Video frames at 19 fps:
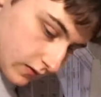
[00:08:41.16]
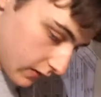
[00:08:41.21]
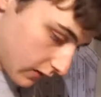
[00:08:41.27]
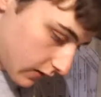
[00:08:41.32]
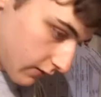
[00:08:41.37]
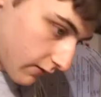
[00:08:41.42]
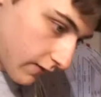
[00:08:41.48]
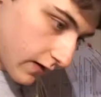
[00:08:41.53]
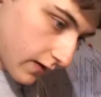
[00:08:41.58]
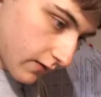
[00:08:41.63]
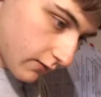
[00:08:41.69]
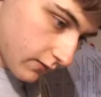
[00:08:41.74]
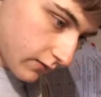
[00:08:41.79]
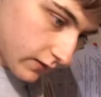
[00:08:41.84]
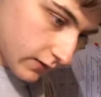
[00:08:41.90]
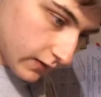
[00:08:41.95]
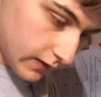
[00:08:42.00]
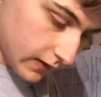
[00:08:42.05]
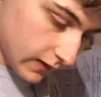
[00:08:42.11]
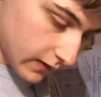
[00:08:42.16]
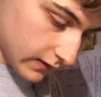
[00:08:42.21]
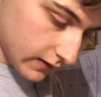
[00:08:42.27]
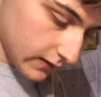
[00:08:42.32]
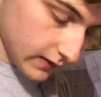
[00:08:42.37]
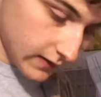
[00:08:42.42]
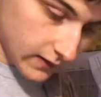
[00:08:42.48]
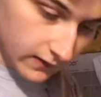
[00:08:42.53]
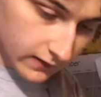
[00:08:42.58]
around, get
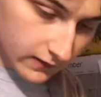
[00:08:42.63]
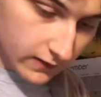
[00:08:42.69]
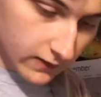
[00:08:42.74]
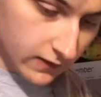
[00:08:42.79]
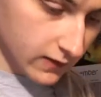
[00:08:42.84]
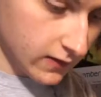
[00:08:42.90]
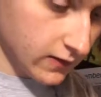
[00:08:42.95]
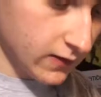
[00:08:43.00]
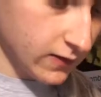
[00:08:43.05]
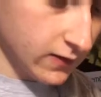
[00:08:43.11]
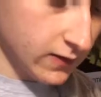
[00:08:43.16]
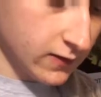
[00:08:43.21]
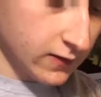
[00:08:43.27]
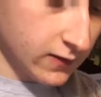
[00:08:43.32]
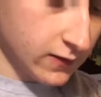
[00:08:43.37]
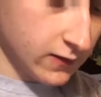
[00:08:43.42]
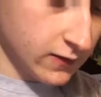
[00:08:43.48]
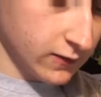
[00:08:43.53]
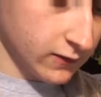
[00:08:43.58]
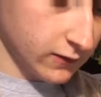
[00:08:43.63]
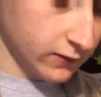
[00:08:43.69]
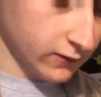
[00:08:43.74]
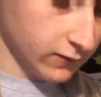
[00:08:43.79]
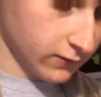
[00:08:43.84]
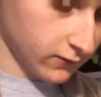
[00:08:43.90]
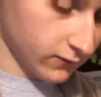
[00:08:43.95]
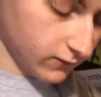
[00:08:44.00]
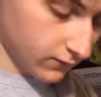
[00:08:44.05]
this
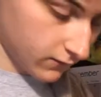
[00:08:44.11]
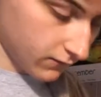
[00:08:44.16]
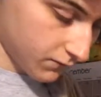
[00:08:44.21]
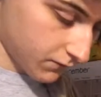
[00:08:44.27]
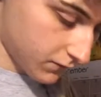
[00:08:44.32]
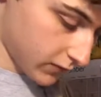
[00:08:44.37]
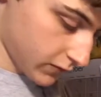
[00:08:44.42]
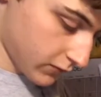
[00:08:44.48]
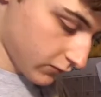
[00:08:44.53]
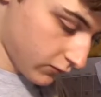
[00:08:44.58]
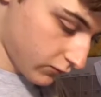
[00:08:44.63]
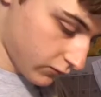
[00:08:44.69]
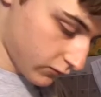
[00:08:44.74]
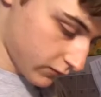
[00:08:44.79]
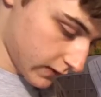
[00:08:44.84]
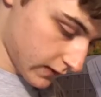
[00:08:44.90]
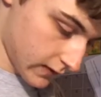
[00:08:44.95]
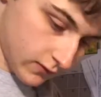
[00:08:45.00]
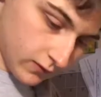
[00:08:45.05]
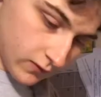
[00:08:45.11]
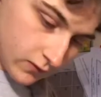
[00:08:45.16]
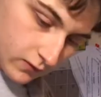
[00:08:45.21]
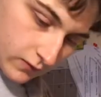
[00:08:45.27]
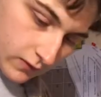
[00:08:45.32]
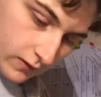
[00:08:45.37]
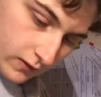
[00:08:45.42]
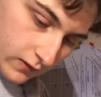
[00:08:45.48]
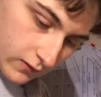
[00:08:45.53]
blue thing
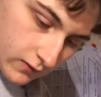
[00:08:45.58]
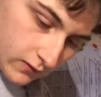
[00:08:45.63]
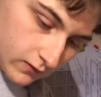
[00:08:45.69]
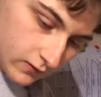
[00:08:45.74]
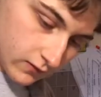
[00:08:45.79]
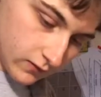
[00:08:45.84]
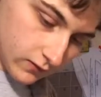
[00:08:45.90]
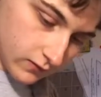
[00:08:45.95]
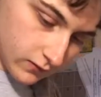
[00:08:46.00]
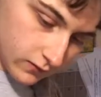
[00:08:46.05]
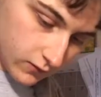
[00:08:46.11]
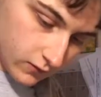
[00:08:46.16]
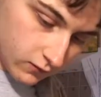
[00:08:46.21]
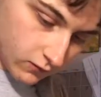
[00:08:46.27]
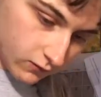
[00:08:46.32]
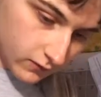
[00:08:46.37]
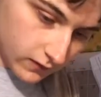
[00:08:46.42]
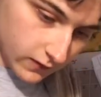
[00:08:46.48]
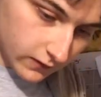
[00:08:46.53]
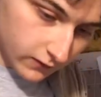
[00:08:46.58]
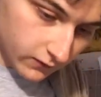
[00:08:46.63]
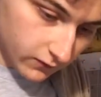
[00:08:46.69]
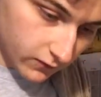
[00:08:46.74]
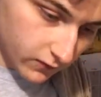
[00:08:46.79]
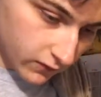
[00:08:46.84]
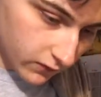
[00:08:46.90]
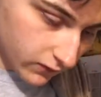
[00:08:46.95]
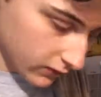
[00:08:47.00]
on there. No, that's
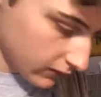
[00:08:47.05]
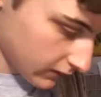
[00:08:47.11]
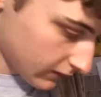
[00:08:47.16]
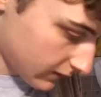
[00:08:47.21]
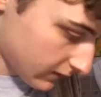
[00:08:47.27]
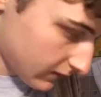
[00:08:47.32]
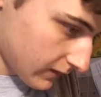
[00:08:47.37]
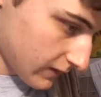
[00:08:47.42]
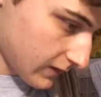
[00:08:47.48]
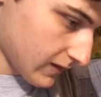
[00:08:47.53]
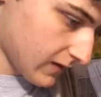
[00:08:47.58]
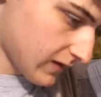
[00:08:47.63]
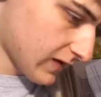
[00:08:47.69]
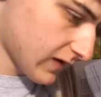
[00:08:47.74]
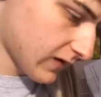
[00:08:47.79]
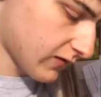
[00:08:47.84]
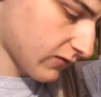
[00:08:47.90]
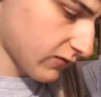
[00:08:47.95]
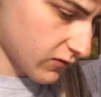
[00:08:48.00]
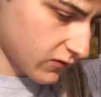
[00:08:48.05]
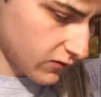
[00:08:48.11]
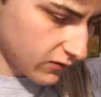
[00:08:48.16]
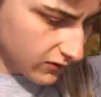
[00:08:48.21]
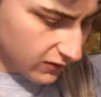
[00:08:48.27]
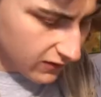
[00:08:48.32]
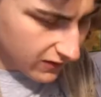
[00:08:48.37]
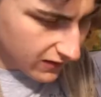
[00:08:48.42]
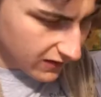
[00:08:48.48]
wrong. That's
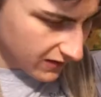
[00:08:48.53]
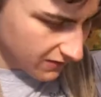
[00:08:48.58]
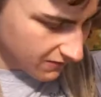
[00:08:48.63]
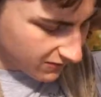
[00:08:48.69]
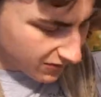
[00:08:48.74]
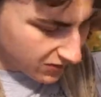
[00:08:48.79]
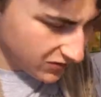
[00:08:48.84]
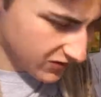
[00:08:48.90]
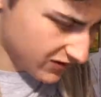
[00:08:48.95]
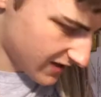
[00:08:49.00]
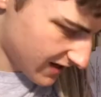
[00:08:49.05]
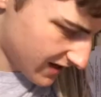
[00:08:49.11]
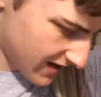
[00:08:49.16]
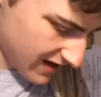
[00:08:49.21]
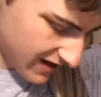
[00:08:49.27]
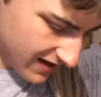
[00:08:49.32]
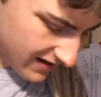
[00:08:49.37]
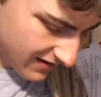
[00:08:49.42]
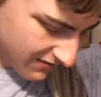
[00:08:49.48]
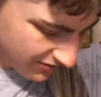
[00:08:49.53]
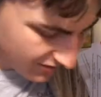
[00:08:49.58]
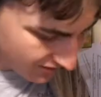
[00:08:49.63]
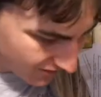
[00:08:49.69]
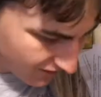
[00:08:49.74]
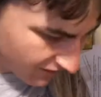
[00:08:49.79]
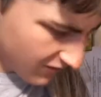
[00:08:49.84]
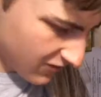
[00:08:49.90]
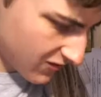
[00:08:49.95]
wrong. I'm launching ahead. I'm
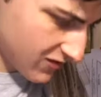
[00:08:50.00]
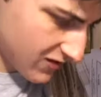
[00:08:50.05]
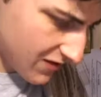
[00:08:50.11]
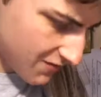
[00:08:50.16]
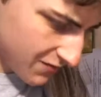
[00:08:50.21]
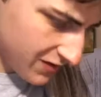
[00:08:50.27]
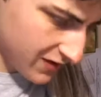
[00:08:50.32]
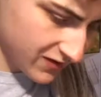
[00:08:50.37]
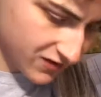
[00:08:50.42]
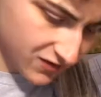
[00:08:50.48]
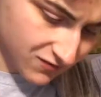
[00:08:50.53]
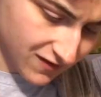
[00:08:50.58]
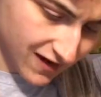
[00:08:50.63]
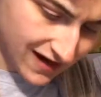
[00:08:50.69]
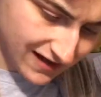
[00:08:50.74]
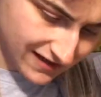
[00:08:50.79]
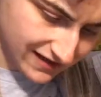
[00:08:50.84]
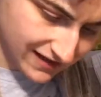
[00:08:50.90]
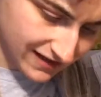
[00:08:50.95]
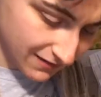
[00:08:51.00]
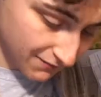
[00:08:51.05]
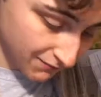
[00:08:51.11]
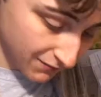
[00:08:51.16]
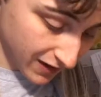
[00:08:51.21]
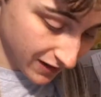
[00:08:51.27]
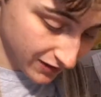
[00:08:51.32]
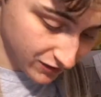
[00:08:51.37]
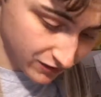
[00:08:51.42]
doing it wrong. I'm being too hasty and
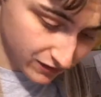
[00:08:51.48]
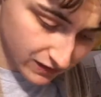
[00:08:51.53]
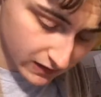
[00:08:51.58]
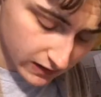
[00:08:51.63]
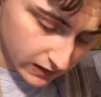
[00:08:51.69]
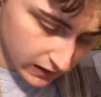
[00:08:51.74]
impatient.